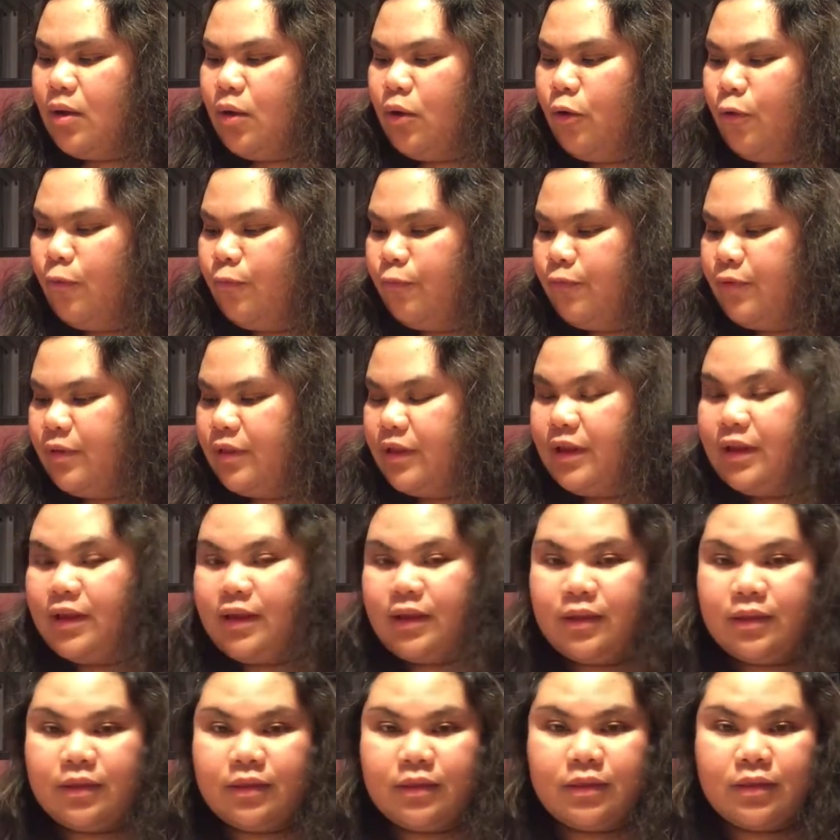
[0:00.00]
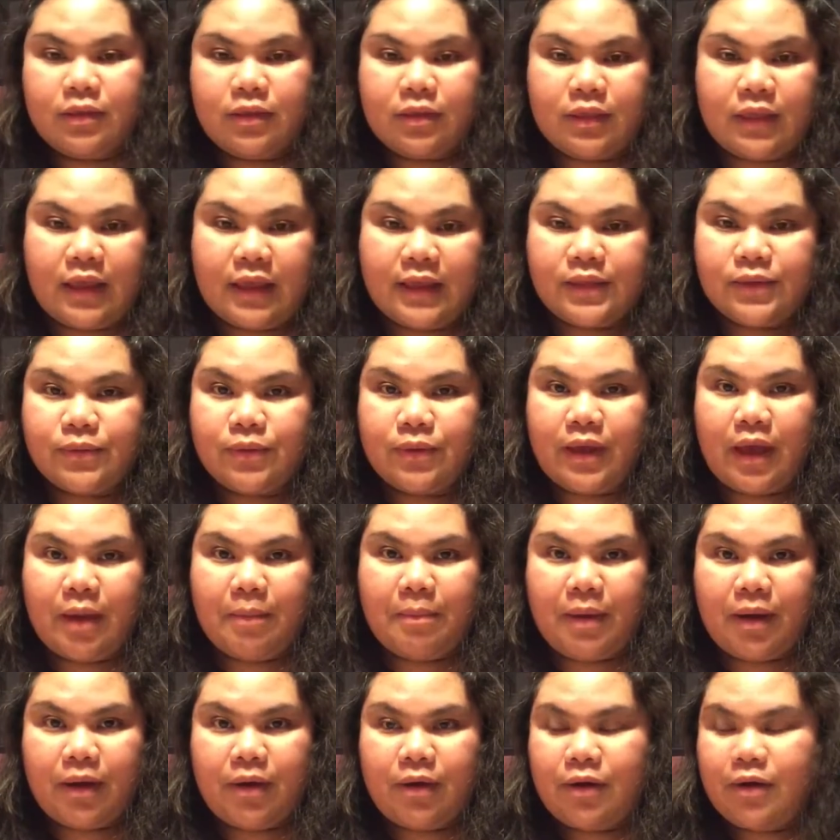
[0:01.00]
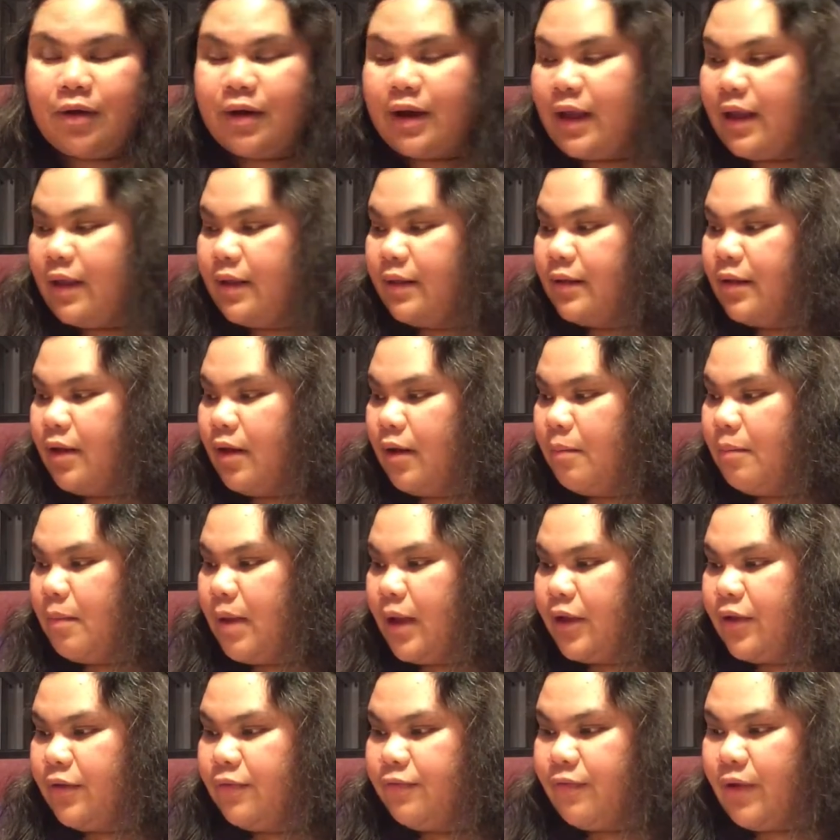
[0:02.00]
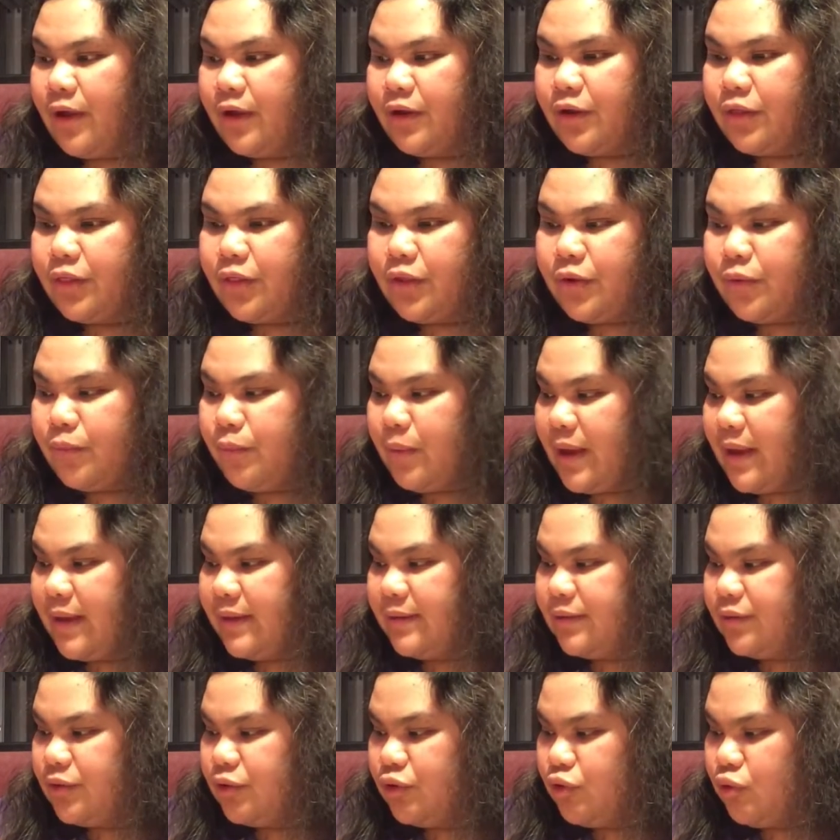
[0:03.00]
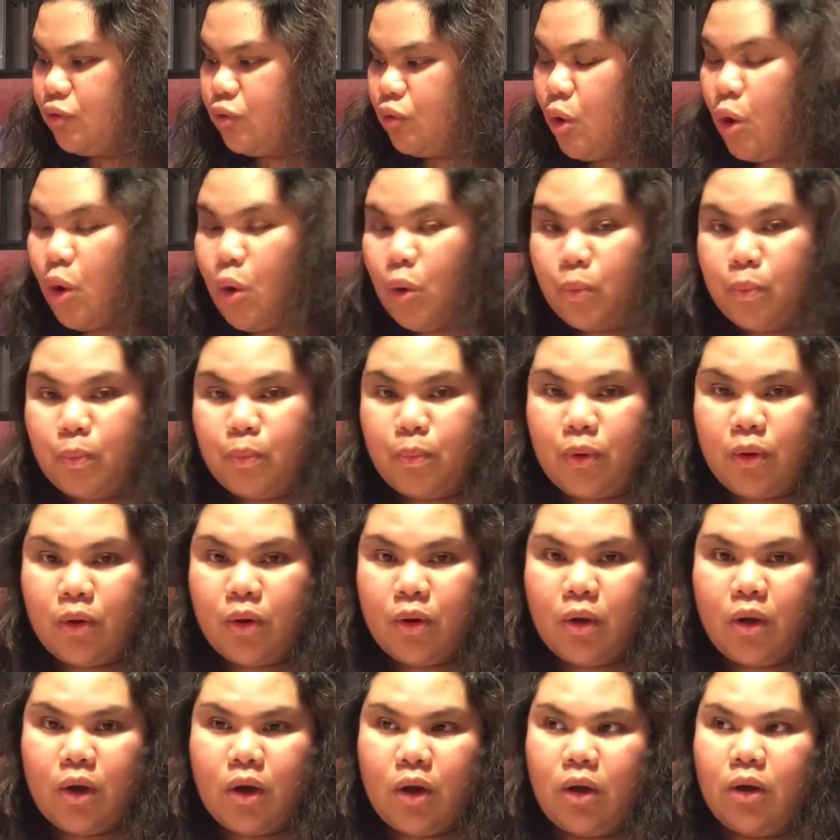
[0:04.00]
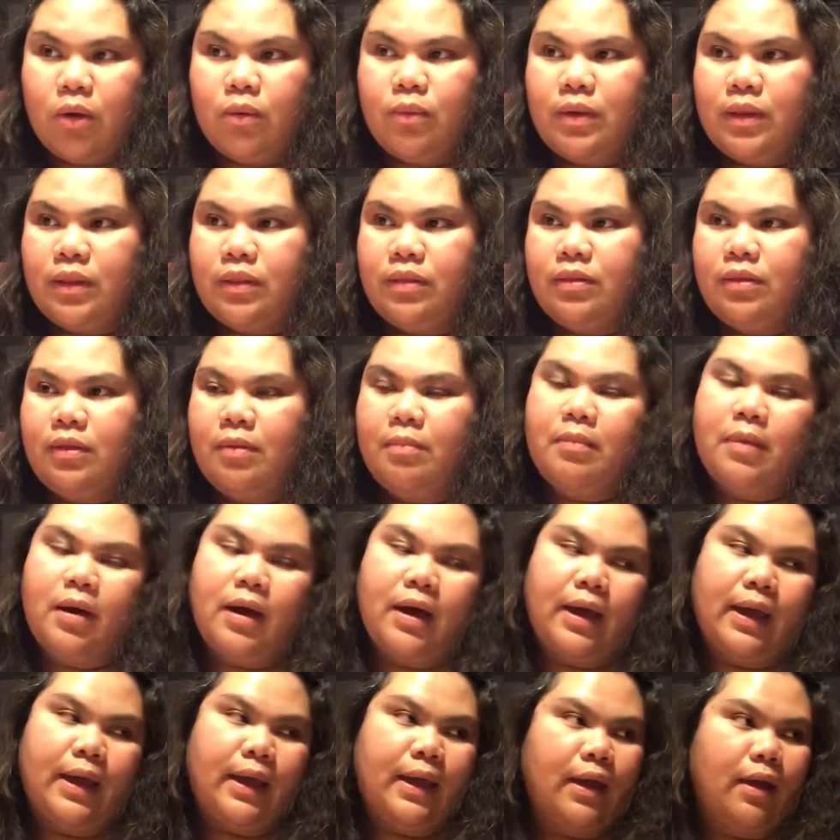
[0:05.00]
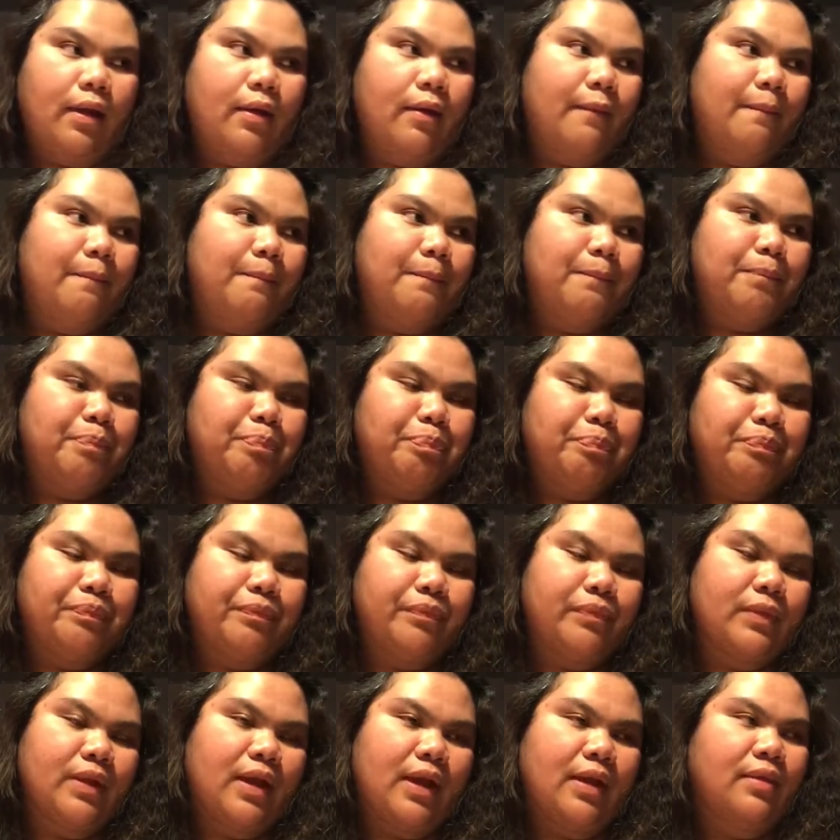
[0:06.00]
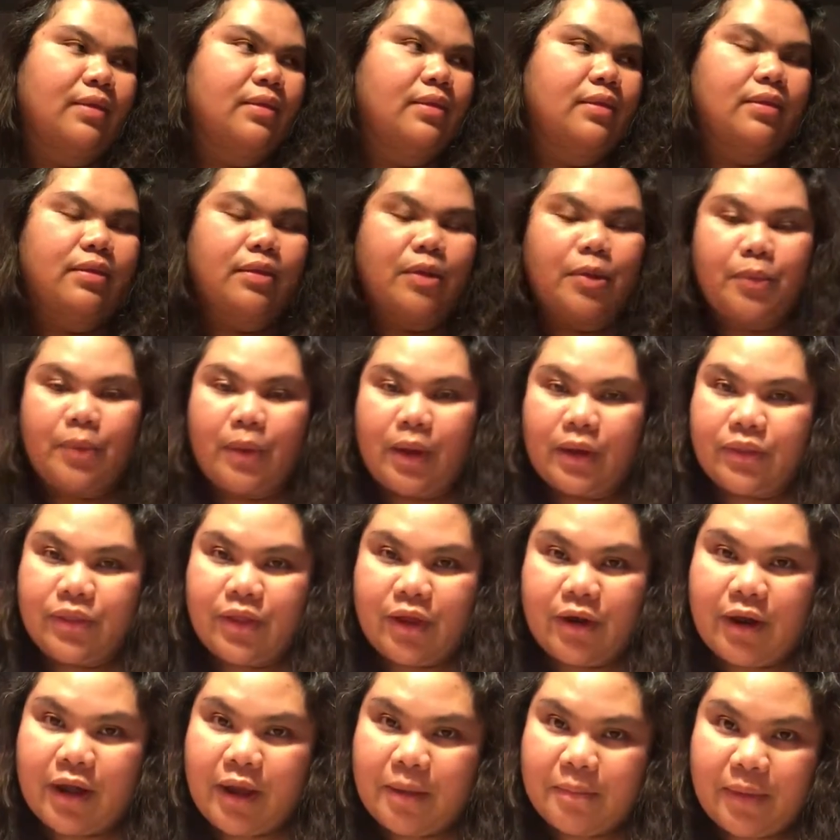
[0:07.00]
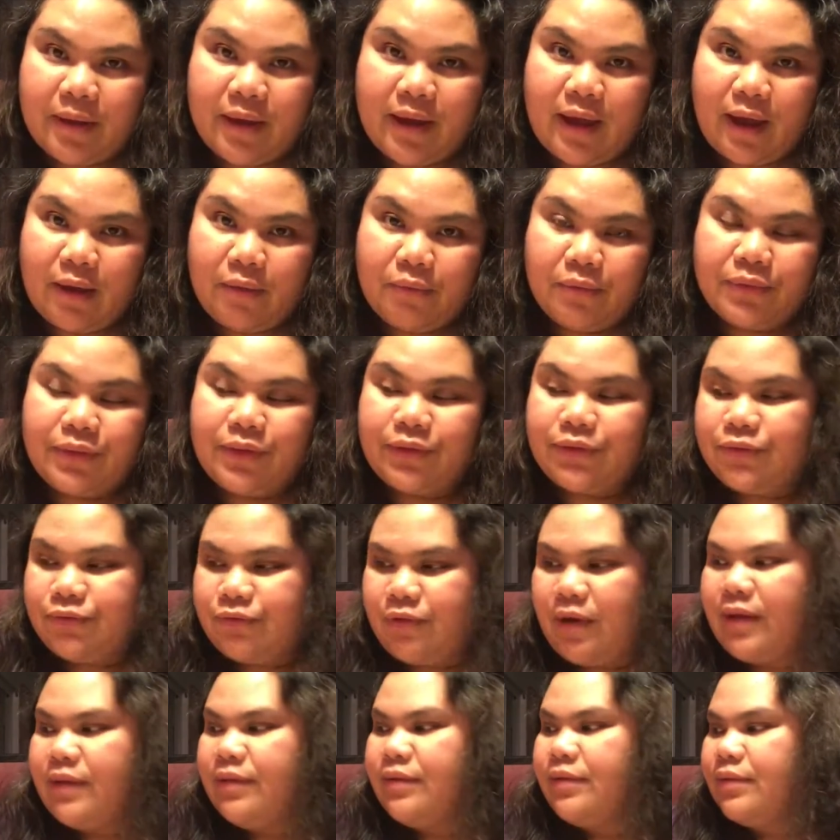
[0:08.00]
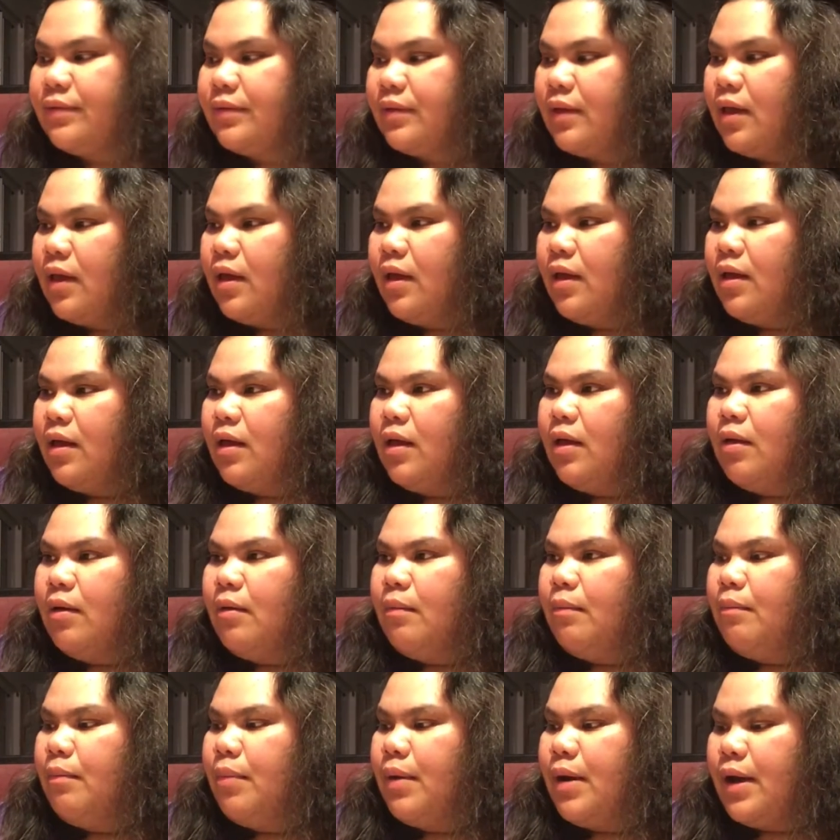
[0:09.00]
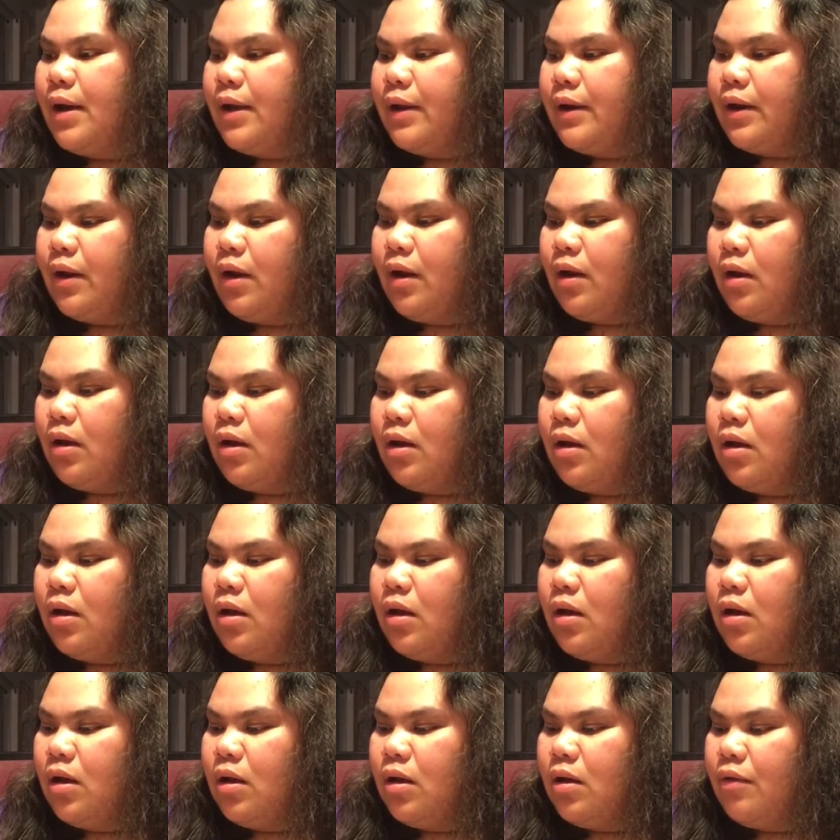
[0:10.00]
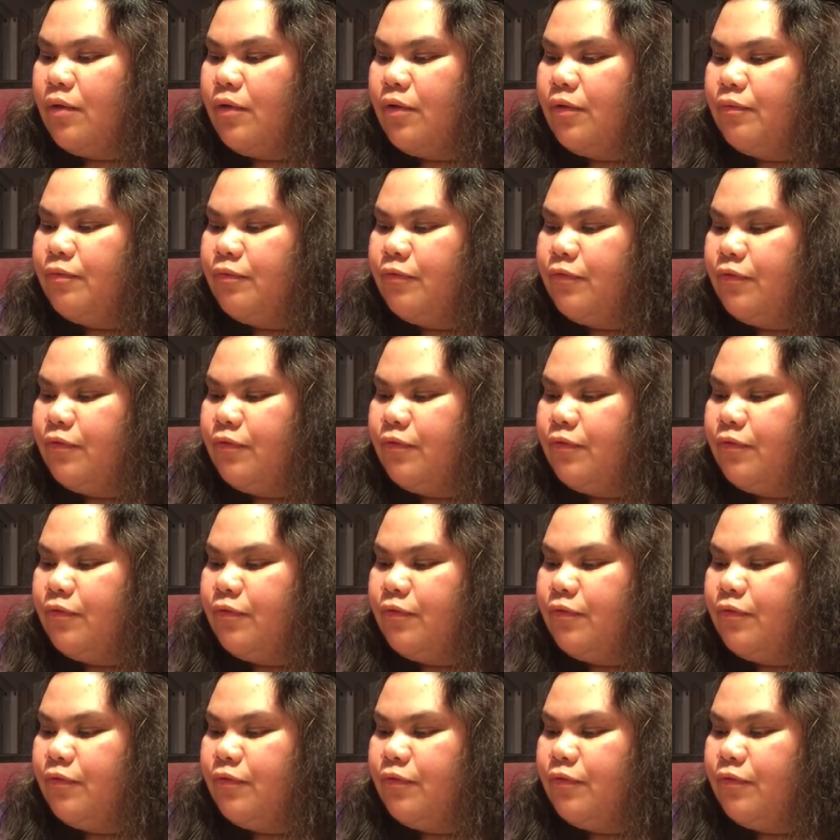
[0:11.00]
hopefully things will get better, and I could find other ways to cope with my there I am again with the stress. But I'm